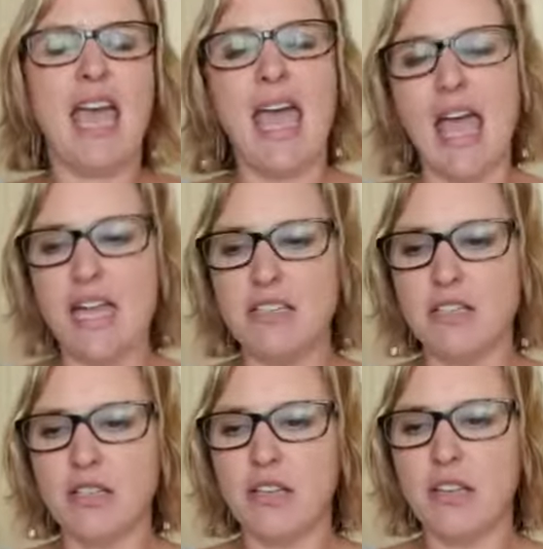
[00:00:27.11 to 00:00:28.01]

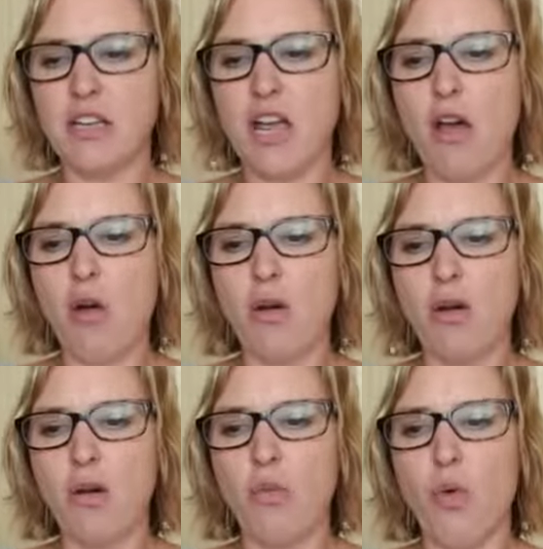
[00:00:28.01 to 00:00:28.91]
And you know,
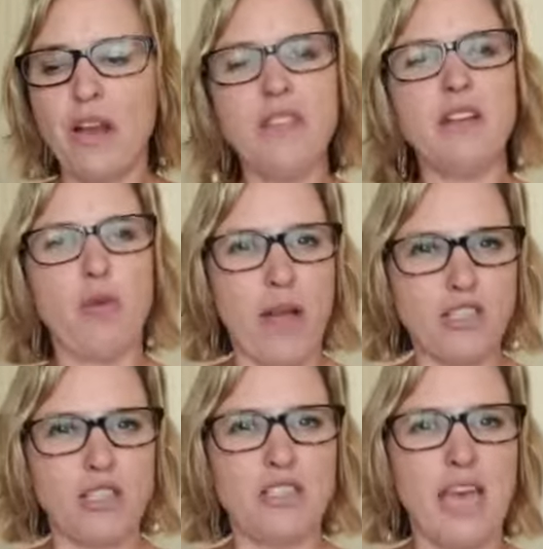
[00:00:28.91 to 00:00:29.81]
one of the
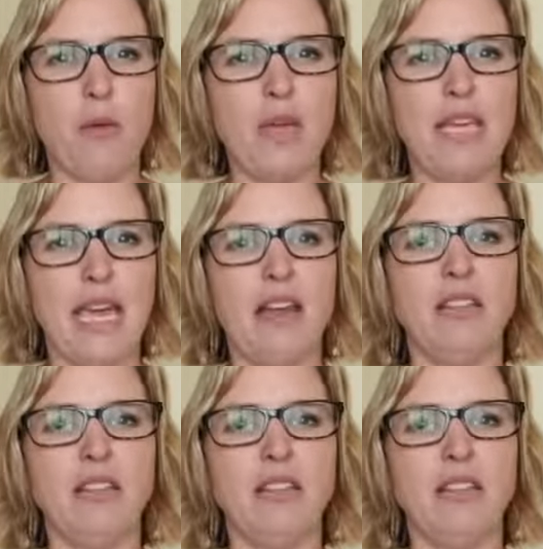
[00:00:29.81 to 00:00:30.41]
questions that we get